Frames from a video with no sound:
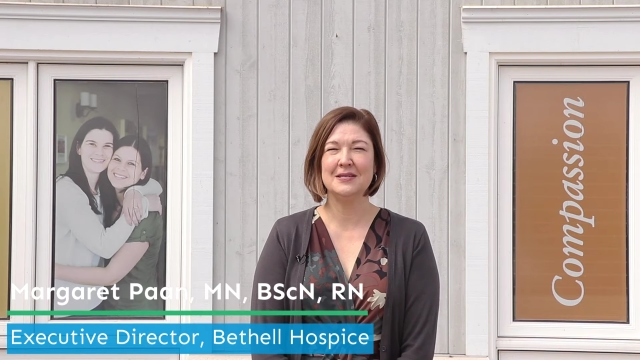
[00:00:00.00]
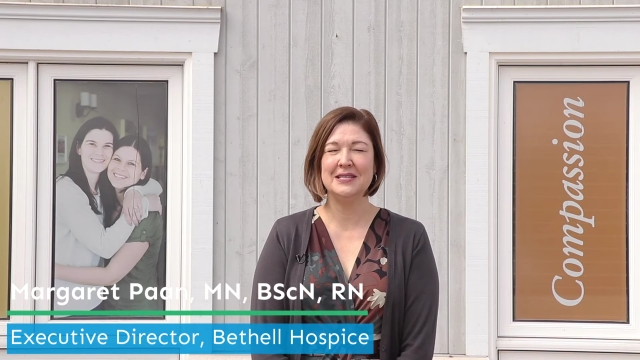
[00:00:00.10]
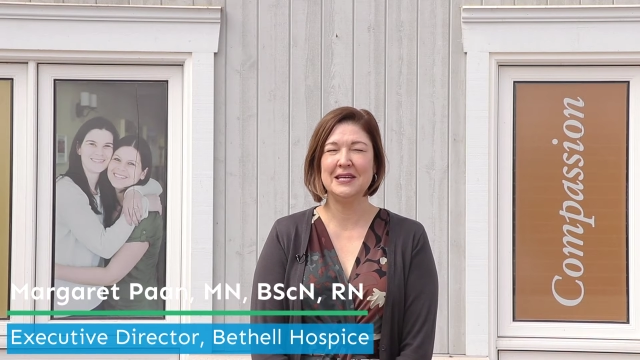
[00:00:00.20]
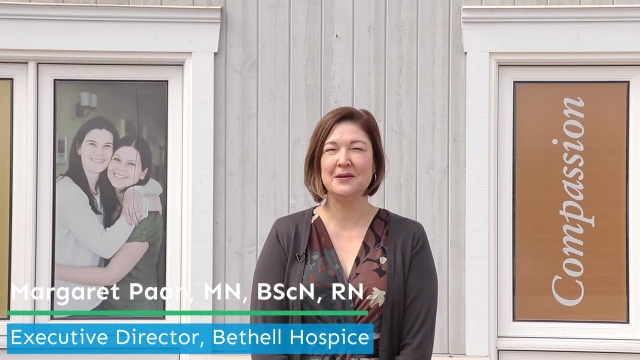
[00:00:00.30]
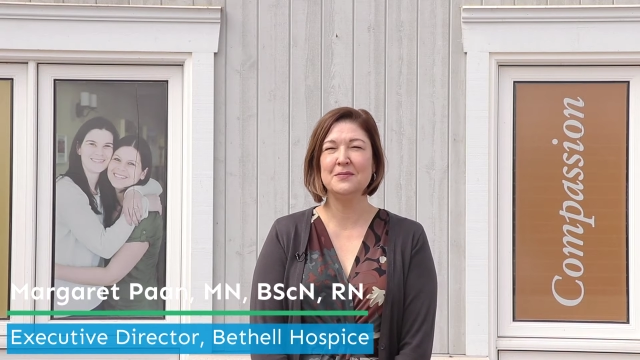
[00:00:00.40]

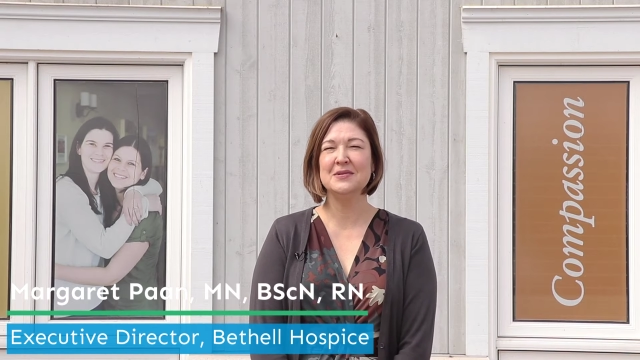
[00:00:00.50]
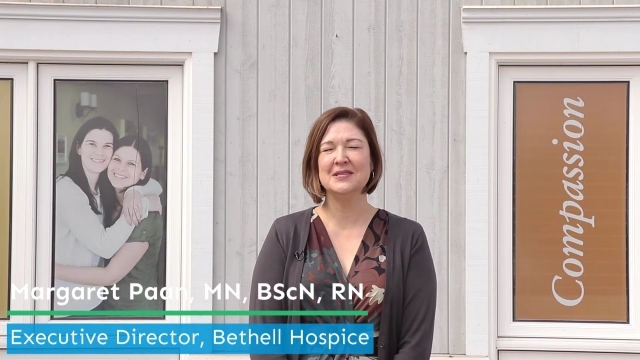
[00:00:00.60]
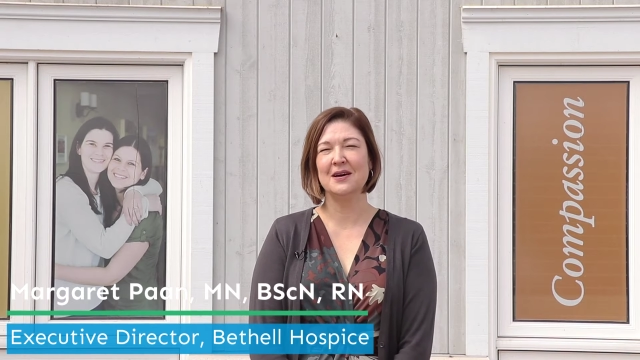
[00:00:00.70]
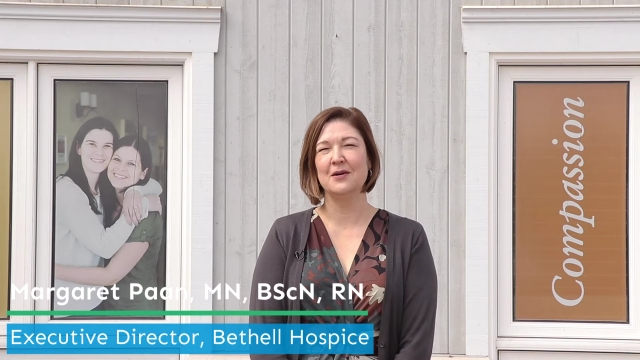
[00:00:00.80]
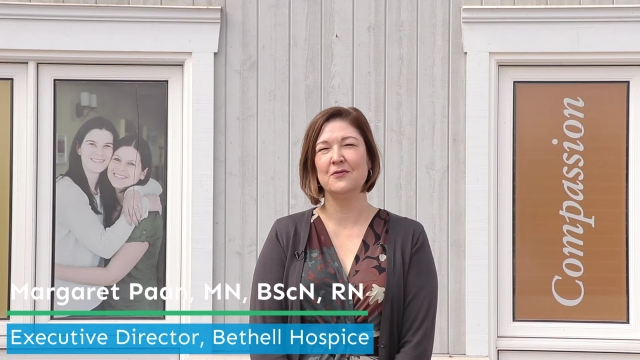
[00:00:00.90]

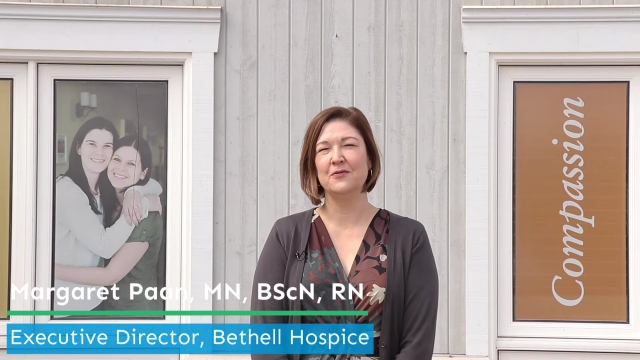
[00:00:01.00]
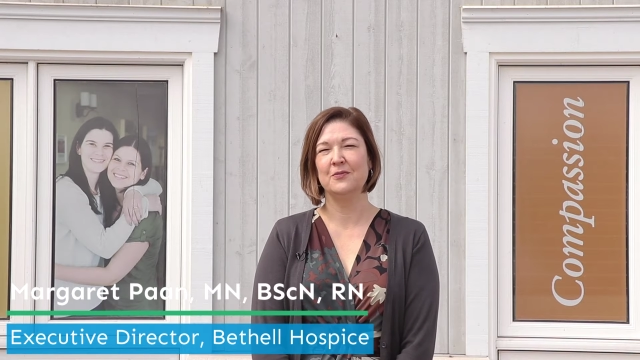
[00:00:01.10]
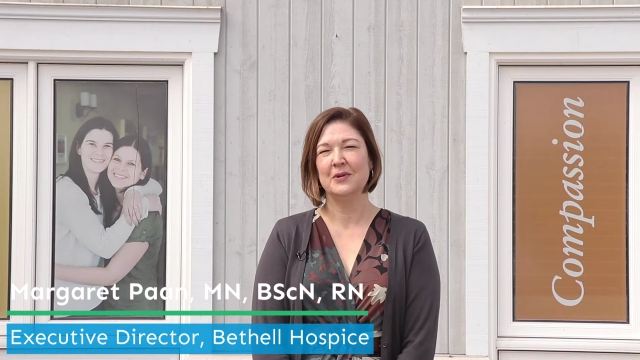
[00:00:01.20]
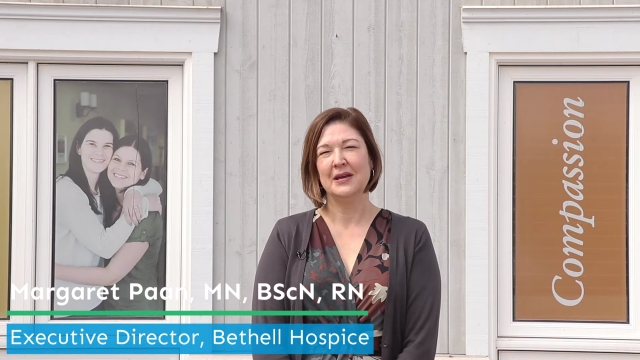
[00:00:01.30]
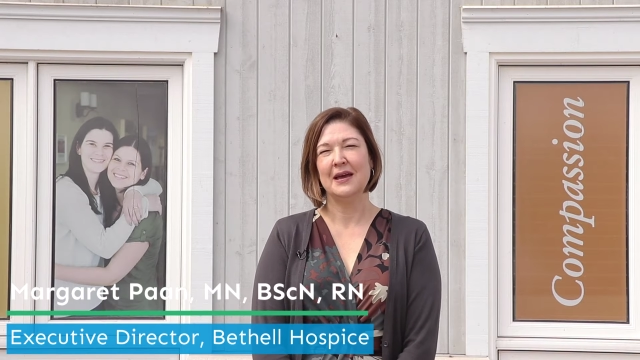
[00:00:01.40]
teams of
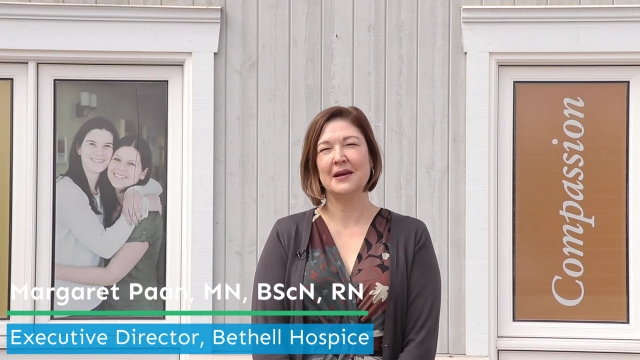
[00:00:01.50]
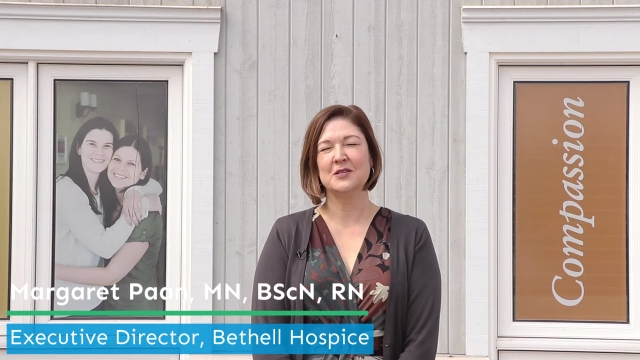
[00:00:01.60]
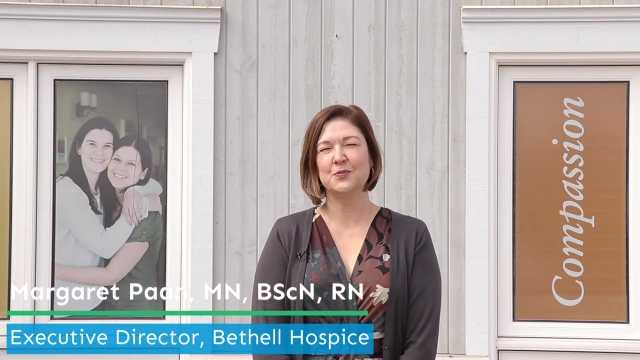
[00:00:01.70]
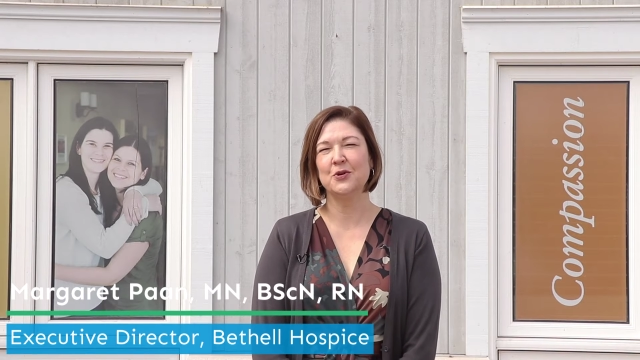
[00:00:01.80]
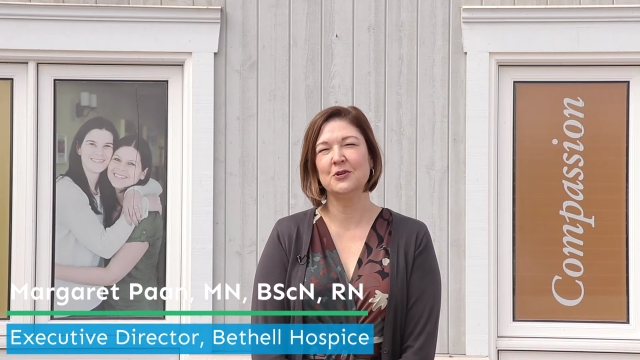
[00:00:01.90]

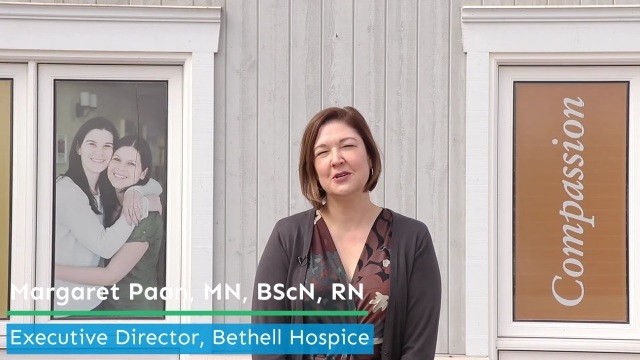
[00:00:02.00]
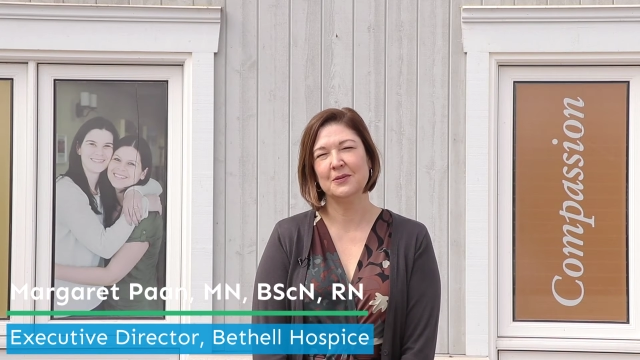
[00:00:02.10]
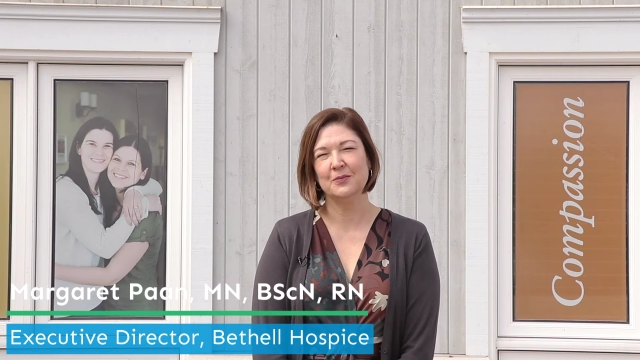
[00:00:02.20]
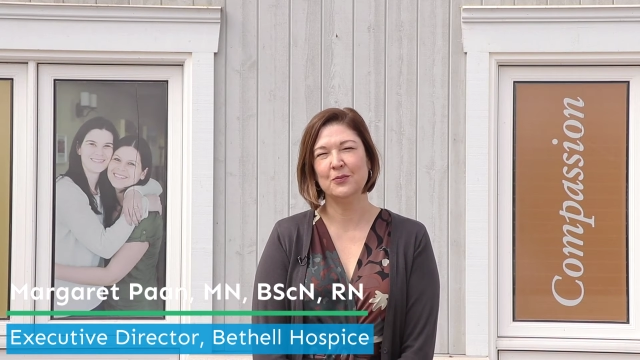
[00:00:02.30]
expert